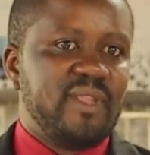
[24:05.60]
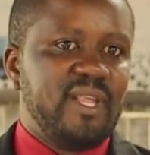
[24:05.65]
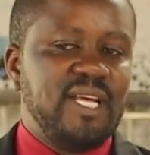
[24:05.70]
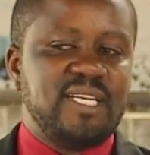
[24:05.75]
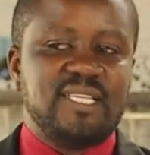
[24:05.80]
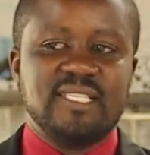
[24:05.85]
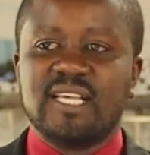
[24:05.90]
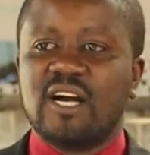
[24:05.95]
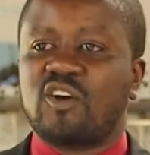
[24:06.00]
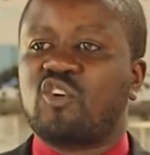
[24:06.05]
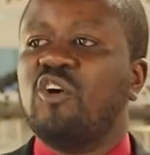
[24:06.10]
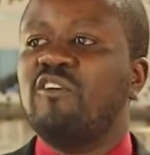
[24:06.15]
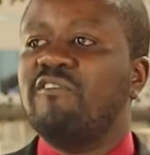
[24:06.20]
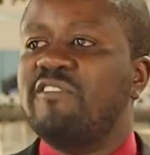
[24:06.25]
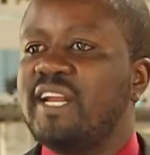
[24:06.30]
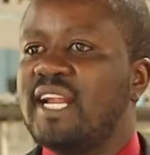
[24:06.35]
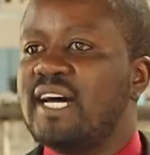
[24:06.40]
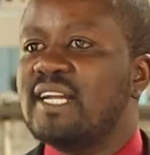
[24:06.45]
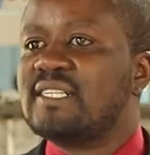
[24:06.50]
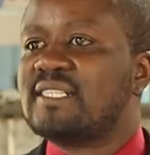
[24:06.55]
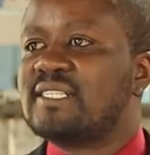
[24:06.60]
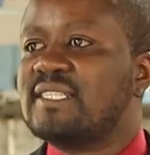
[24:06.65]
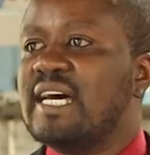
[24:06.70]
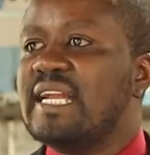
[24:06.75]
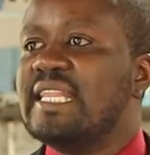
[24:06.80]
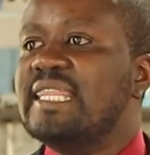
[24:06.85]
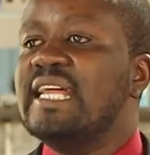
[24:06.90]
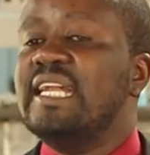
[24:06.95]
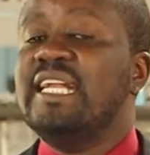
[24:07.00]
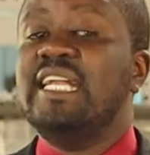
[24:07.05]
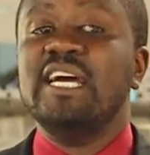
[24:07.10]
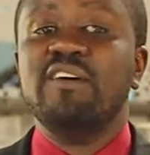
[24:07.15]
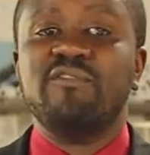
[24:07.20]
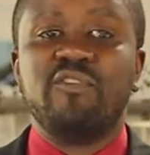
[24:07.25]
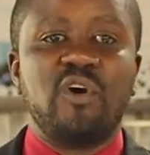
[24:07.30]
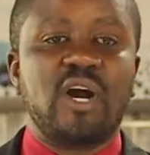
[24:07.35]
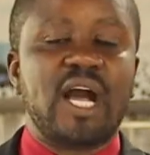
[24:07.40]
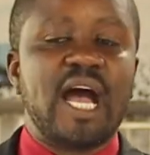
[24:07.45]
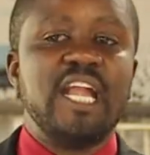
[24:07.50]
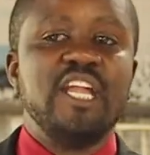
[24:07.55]
It is a covenant that the
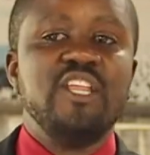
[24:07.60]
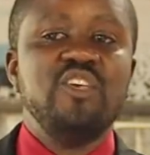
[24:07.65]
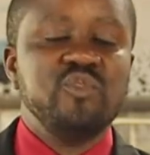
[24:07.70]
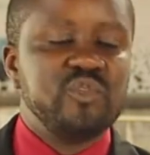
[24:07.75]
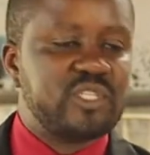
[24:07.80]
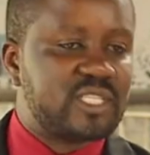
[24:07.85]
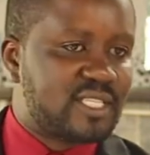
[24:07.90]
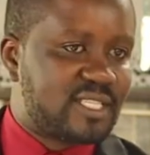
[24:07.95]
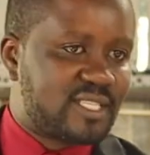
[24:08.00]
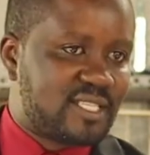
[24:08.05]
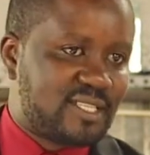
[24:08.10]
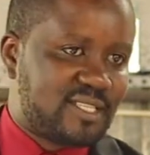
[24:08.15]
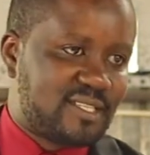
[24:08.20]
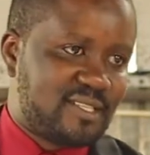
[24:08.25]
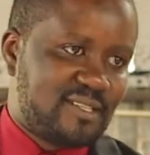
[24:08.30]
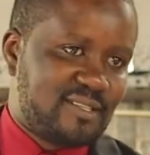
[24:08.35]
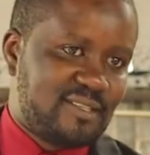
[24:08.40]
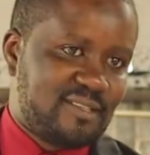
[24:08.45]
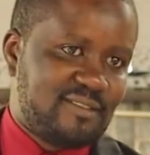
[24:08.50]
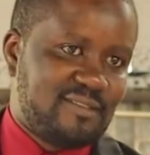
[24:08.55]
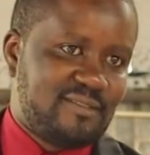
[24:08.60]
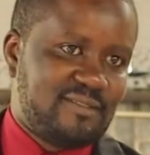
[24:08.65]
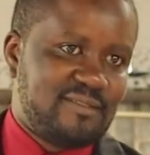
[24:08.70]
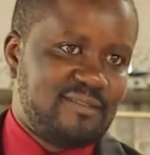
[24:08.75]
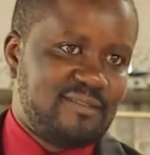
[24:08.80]
devil can use